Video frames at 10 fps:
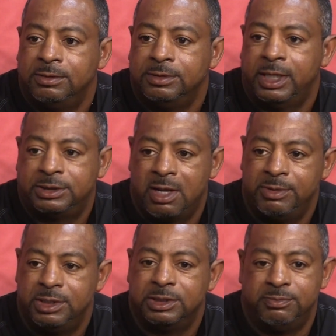that's
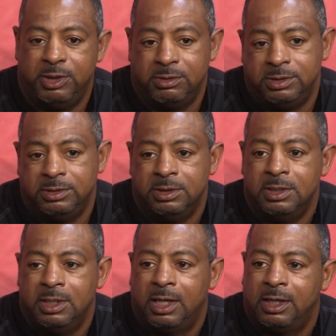coming in this building
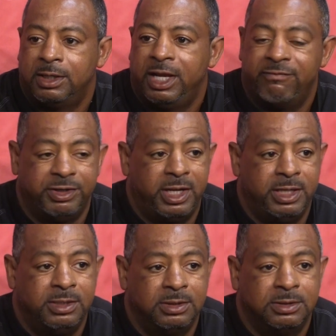every
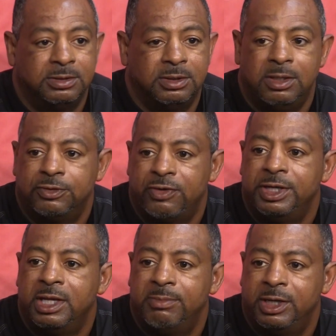day, you know, trying
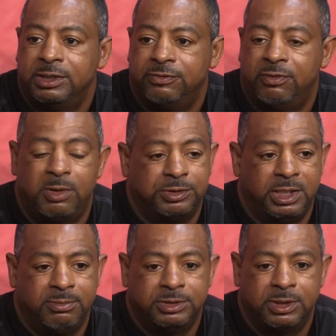to get better as a football
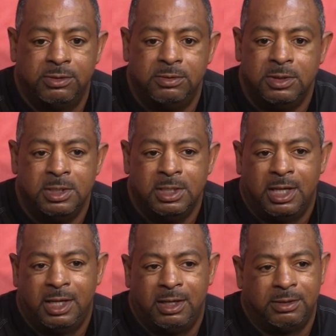team. And so
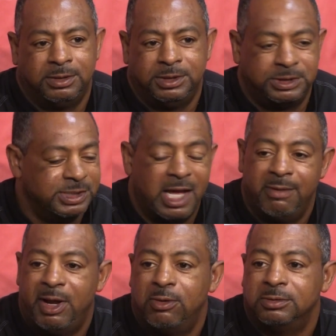it's not
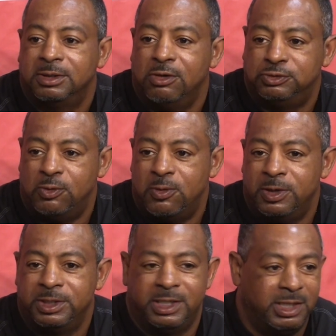about Coach
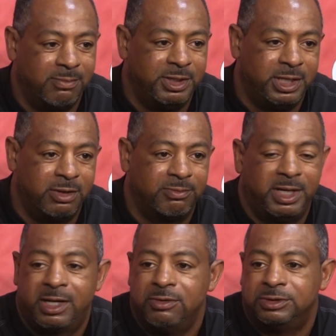Ward and him being the interim
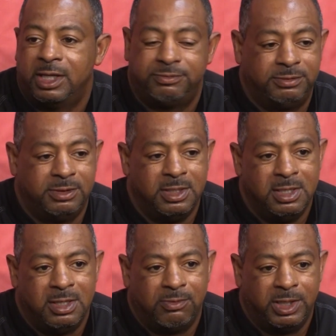head coach.
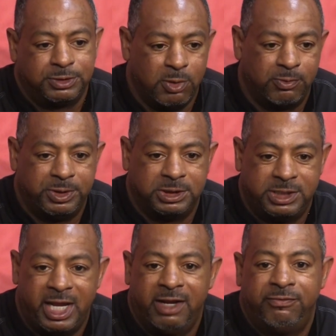When I spoke with the
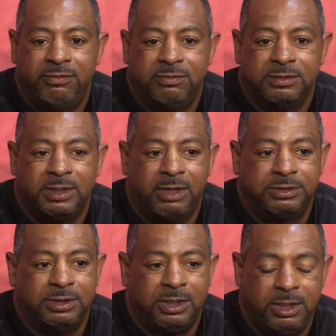staff
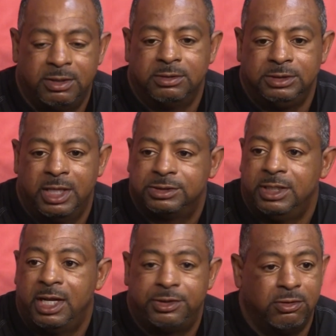that's here
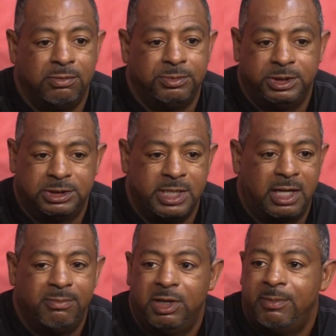yesterday, I told them this is
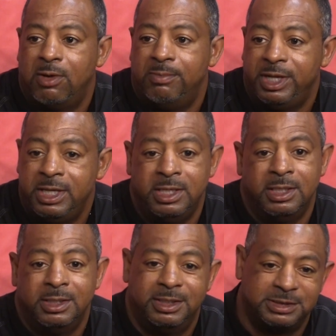not be about me.
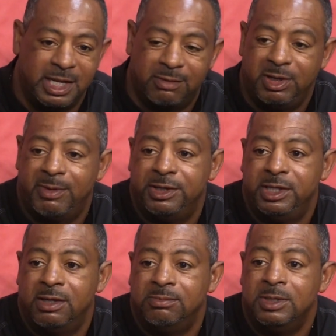It's not going to be about
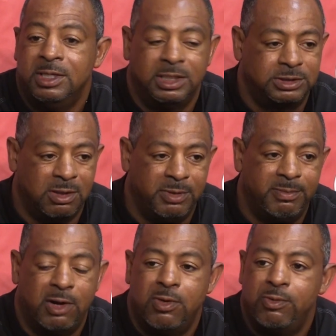them. It's going to be
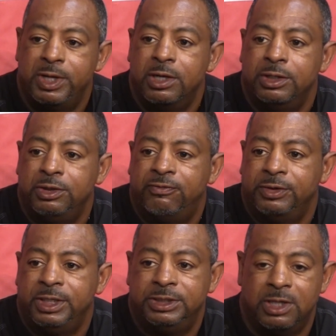about what we're going to do
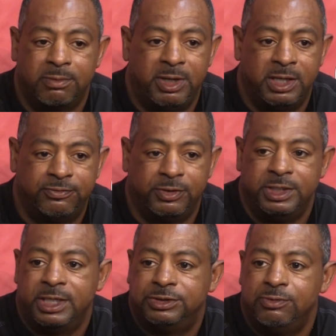for these young men for
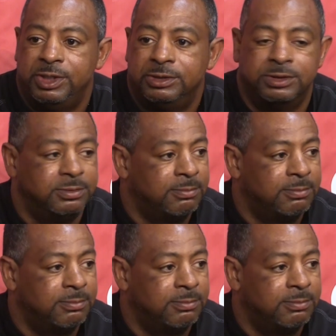the next 2 weeks.